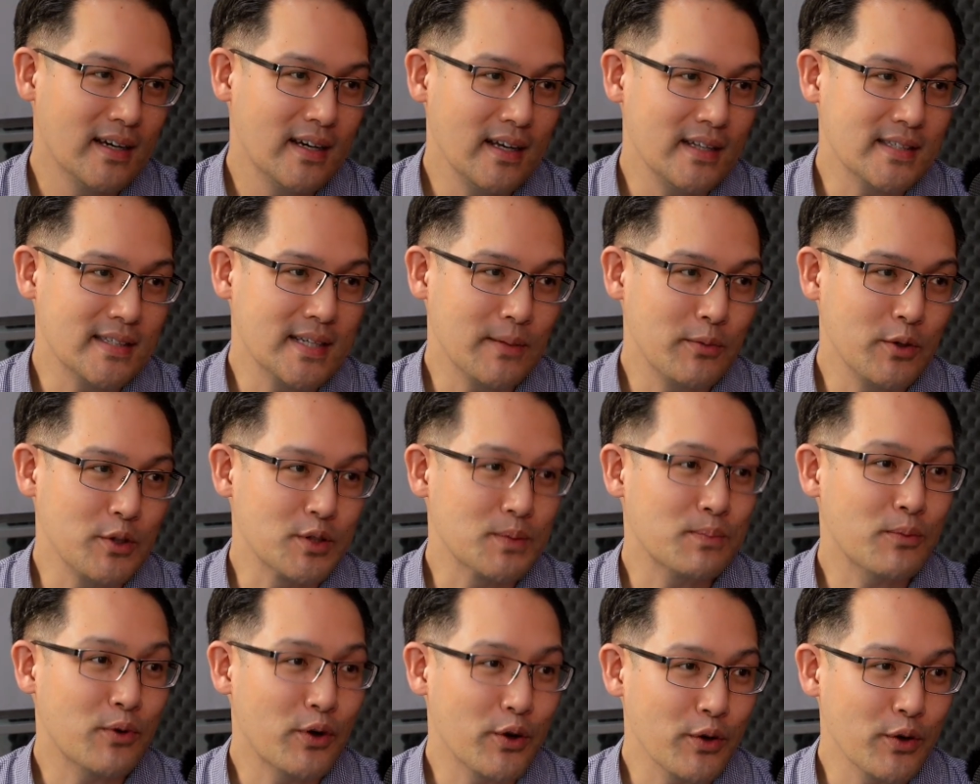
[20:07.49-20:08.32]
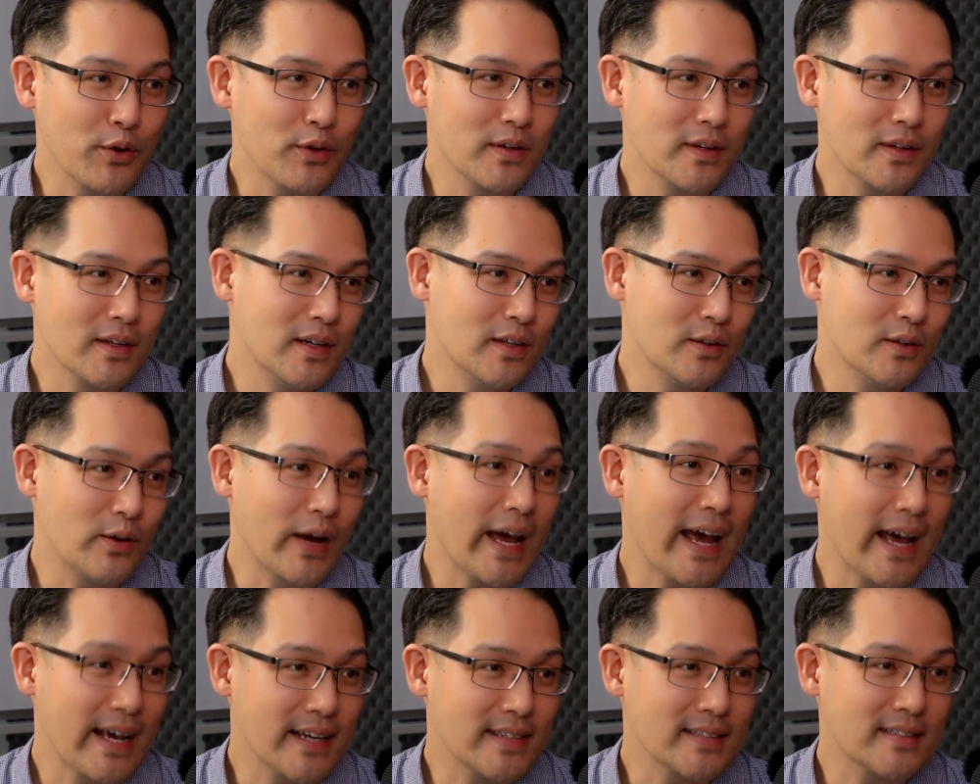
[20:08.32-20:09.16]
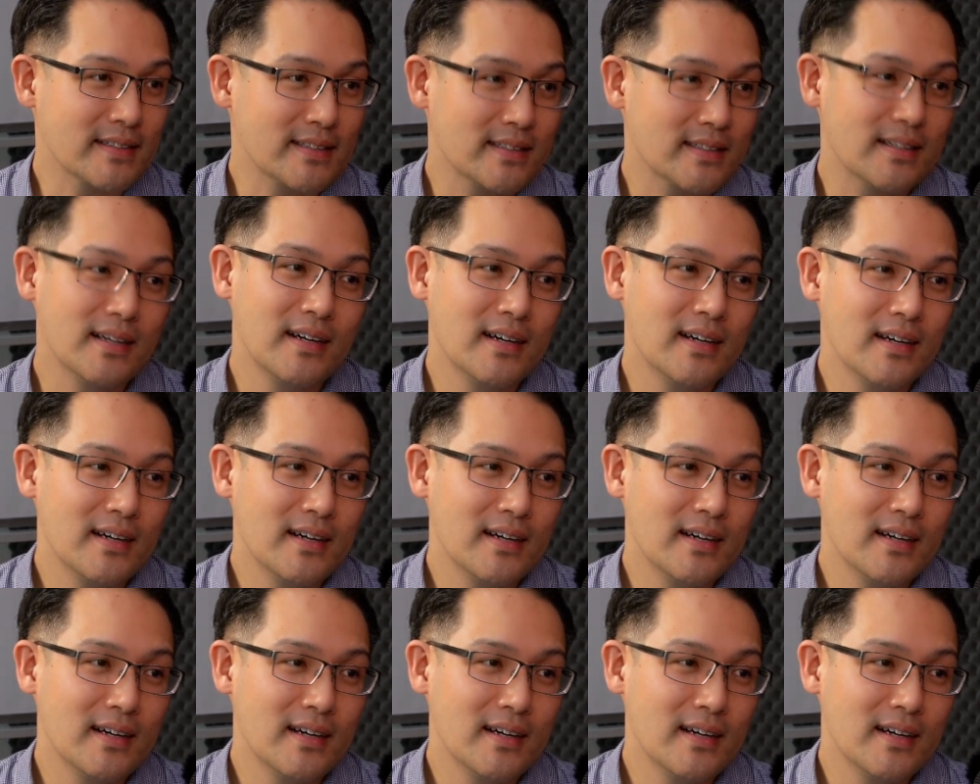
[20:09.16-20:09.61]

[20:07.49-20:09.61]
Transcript: in someone who's prone or has